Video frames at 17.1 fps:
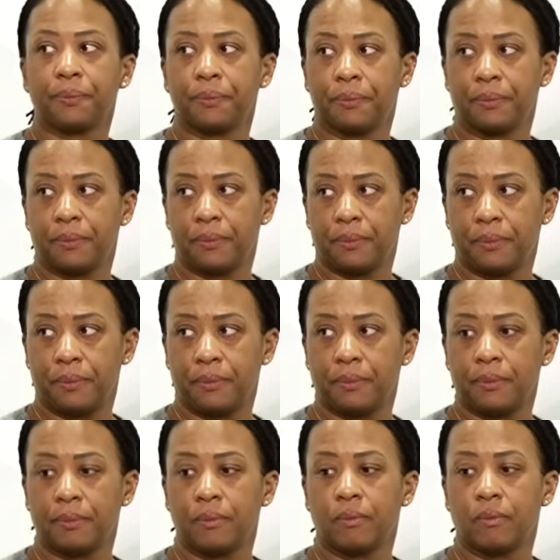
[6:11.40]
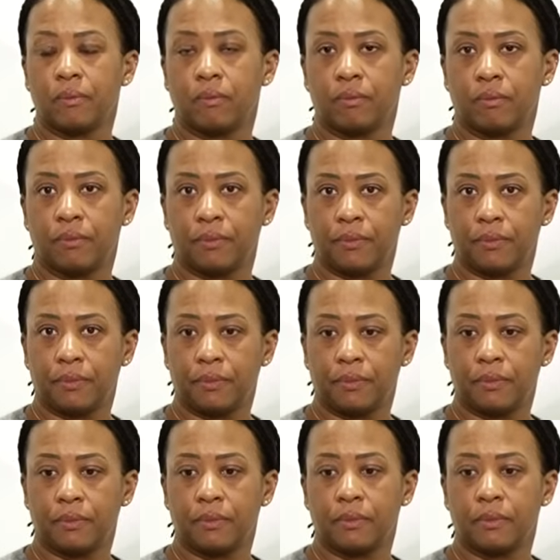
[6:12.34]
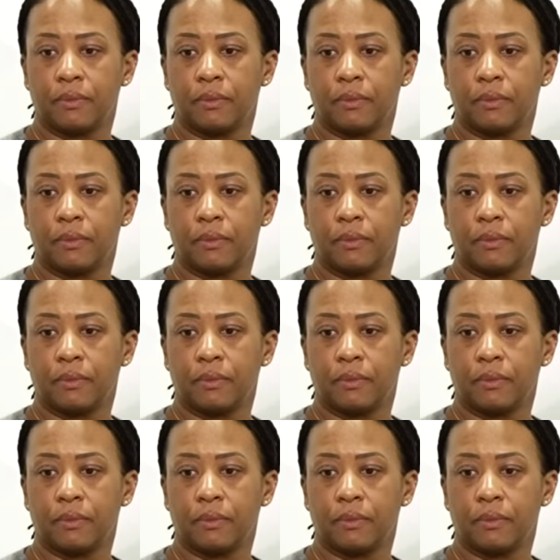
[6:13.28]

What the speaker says: This person isn't speaking.